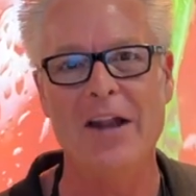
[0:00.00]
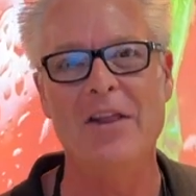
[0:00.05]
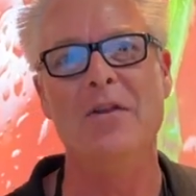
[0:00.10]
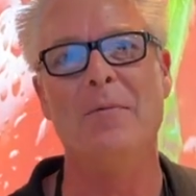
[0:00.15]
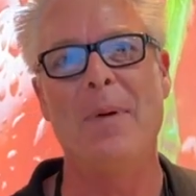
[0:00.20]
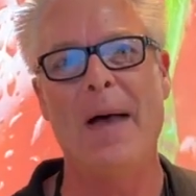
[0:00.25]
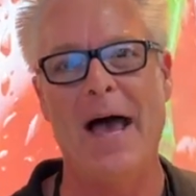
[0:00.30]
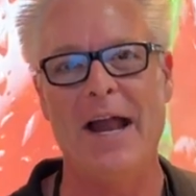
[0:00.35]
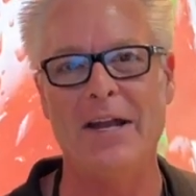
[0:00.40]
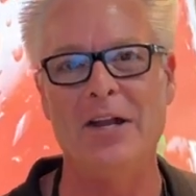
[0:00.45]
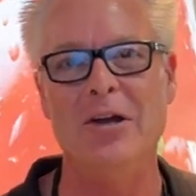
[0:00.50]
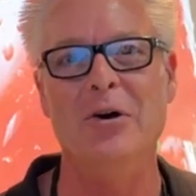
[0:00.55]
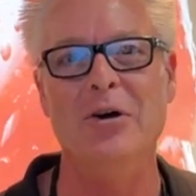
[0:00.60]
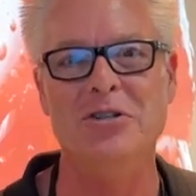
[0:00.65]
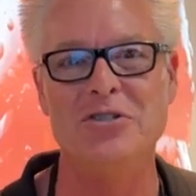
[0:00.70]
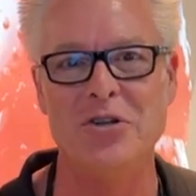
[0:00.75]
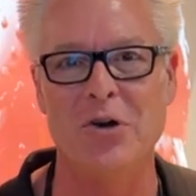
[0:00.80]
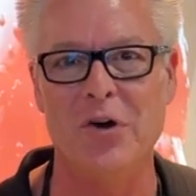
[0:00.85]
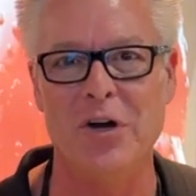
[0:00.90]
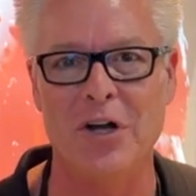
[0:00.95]
on the patio
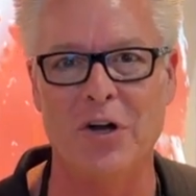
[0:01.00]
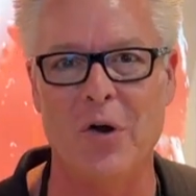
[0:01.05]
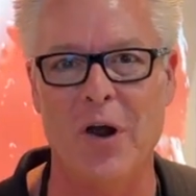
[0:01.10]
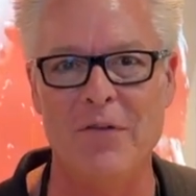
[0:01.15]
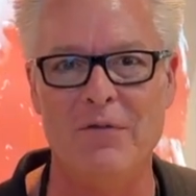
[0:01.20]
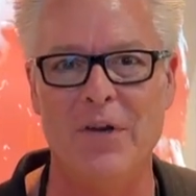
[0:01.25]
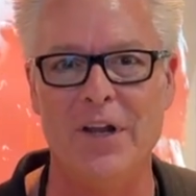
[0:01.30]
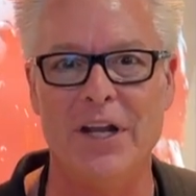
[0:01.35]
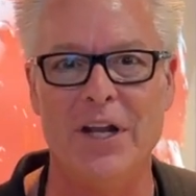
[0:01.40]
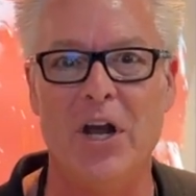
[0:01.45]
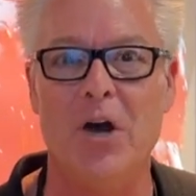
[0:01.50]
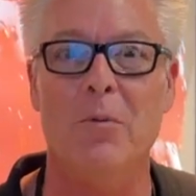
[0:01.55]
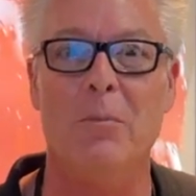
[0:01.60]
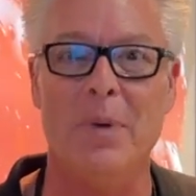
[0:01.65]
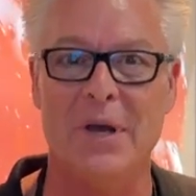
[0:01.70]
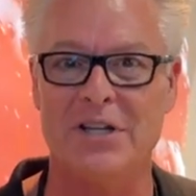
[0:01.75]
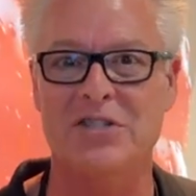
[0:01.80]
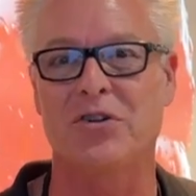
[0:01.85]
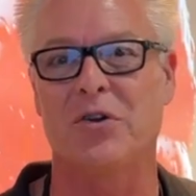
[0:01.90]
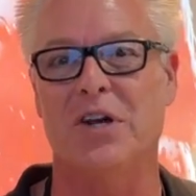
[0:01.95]
enjoying a great video,
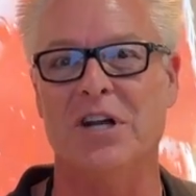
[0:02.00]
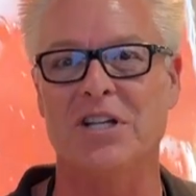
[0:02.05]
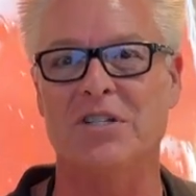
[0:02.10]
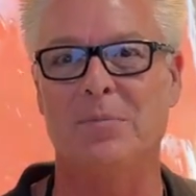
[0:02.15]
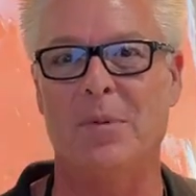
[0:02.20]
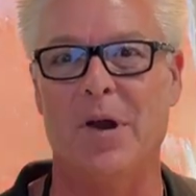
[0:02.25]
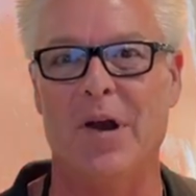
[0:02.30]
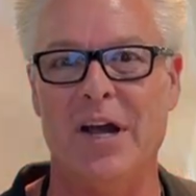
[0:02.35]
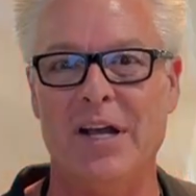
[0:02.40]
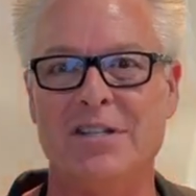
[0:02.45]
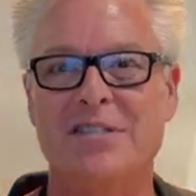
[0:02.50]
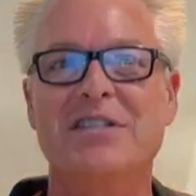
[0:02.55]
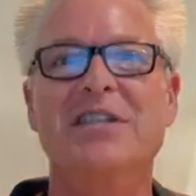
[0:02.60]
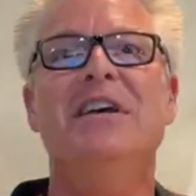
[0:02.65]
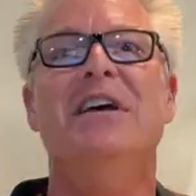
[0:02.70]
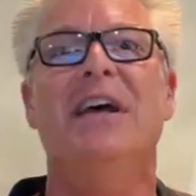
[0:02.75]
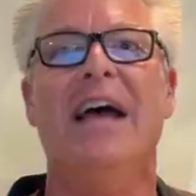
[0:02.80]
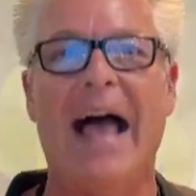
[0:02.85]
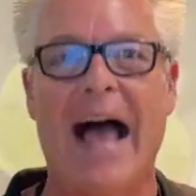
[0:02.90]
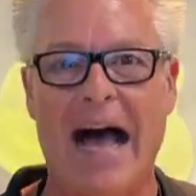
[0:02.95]
big screen experience
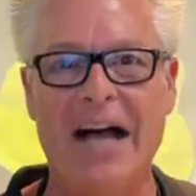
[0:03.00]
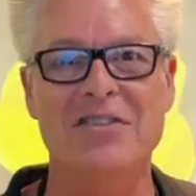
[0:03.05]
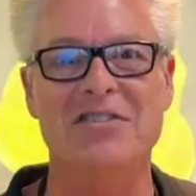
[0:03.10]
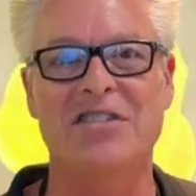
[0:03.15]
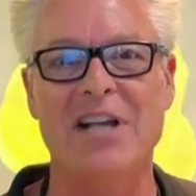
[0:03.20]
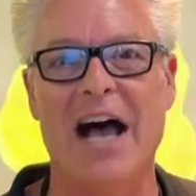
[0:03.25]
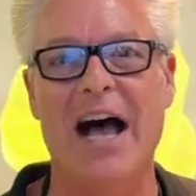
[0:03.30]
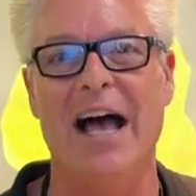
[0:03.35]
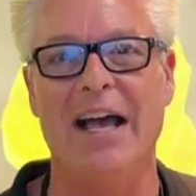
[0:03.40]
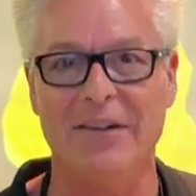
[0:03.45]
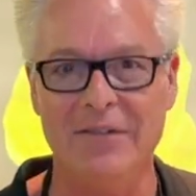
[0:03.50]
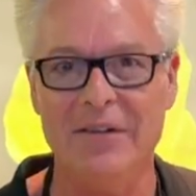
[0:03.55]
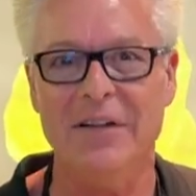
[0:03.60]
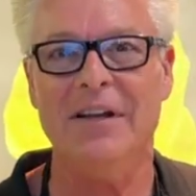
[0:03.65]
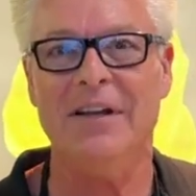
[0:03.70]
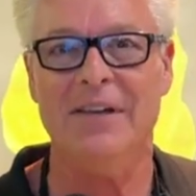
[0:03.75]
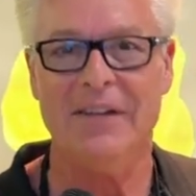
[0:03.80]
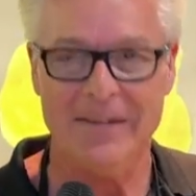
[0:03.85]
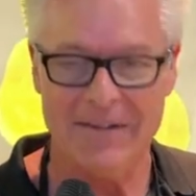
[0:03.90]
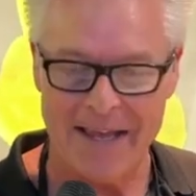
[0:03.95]
outside.
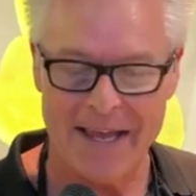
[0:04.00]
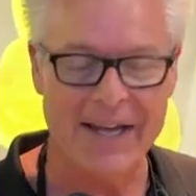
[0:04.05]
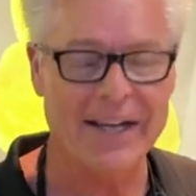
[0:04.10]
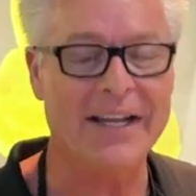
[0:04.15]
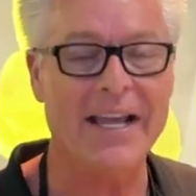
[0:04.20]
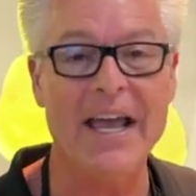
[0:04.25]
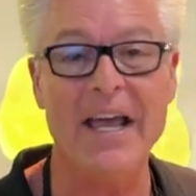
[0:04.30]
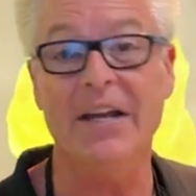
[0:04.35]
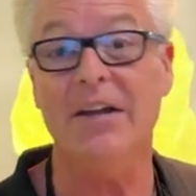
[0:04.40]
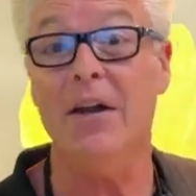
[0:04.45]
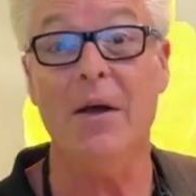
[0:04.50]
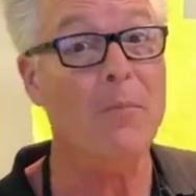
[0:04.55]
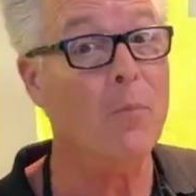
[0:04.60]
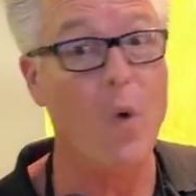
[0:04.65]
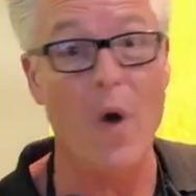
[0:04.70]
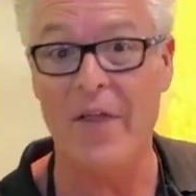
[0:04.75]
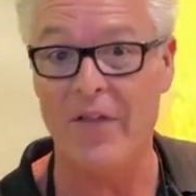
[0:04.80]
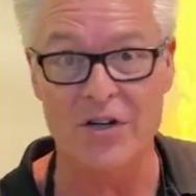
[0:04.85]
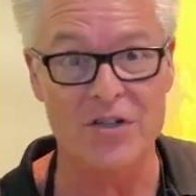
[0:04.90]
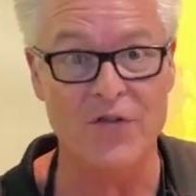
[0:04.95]
And again,
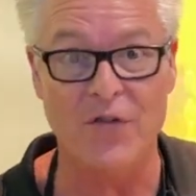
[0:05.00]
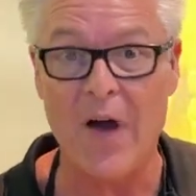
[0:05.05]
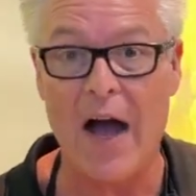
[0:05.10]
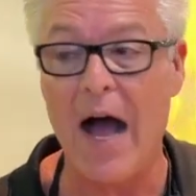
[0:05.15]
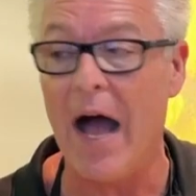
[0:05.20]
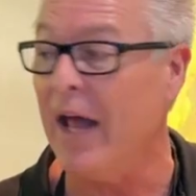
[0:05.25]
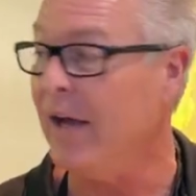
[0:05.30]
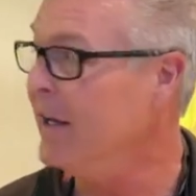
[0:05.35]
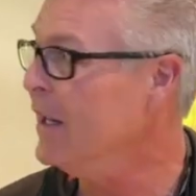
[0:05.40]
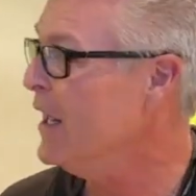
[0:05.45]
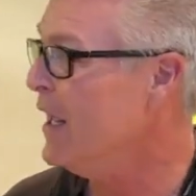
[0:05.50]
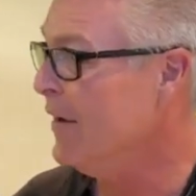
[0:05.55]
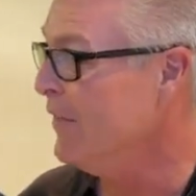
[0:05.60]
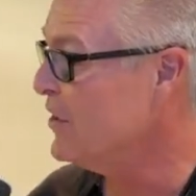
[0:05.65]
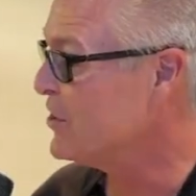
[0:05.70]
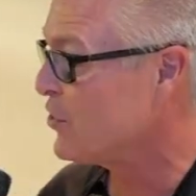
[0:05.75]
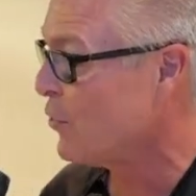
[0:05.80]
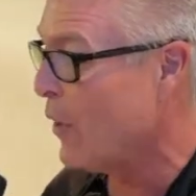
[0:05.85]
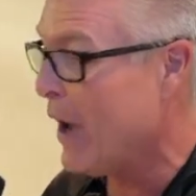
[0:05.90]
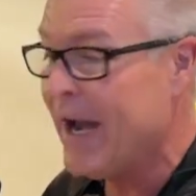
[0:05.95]
weather's fine. If
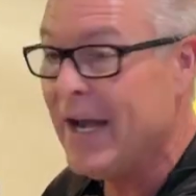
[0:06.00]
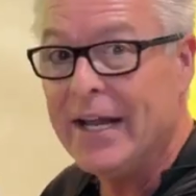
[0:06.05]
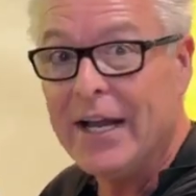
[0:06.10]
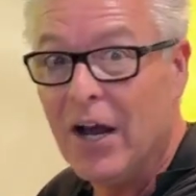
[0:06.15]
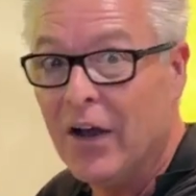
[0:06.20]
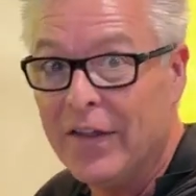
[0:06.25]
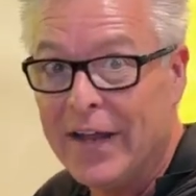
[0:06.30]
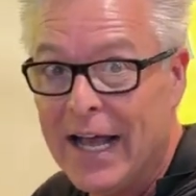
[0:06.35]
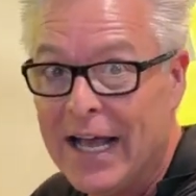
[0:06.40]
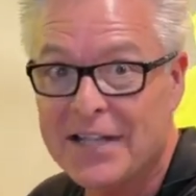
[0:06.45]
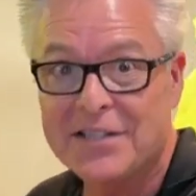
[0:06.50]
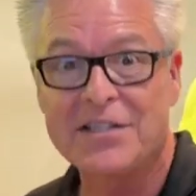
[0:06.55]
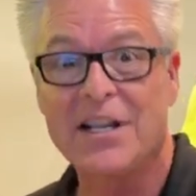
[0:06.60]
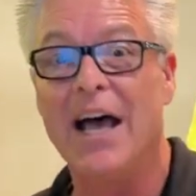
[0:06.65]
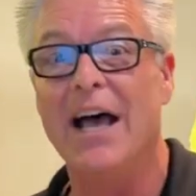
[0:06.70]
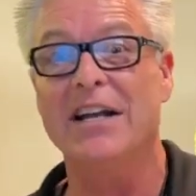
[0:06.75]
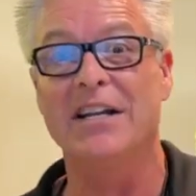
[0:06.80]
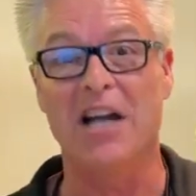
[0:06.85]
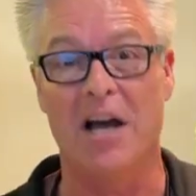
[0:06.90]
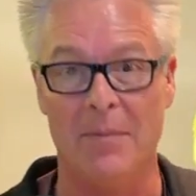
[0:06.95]
it's raining on the
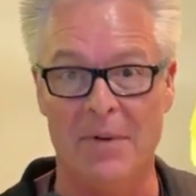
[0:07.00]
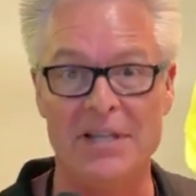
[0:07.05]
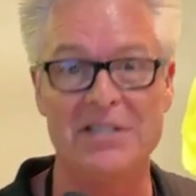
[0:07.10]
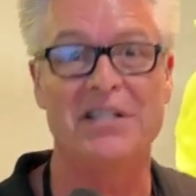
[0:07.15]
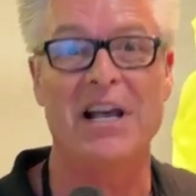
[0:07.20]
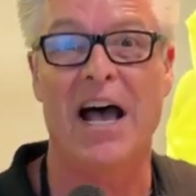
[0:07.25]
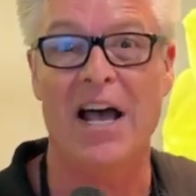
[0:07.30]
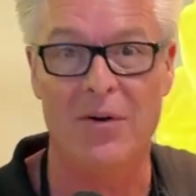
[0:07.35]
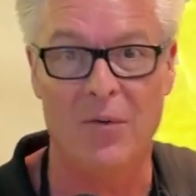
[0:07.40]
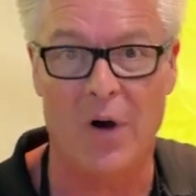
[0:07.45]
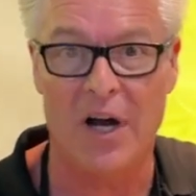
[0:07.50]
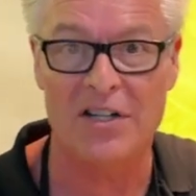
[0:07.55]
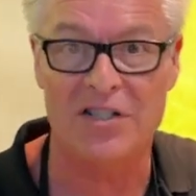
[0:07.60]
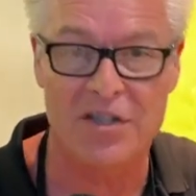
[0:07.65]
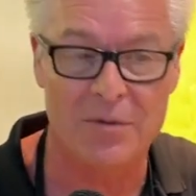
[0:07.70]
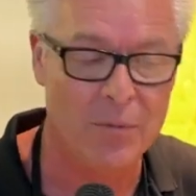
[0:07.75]
outside, come inside and watch the